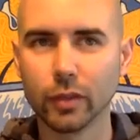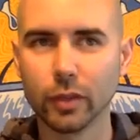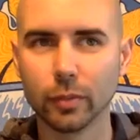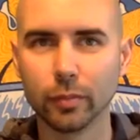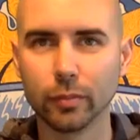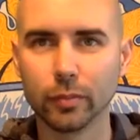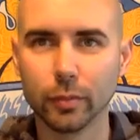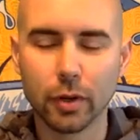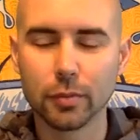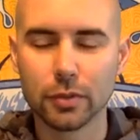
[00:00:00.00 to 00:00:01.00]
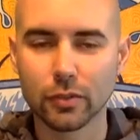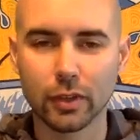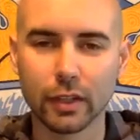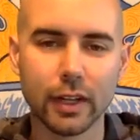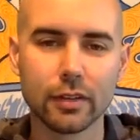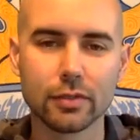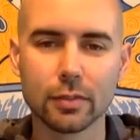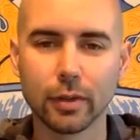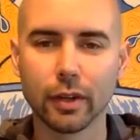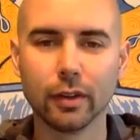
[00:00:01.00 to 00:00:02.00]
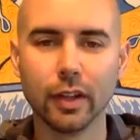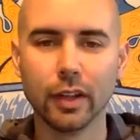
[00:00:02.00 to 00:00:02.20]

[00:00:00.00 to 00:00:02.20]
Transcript: the purpose of our lives, about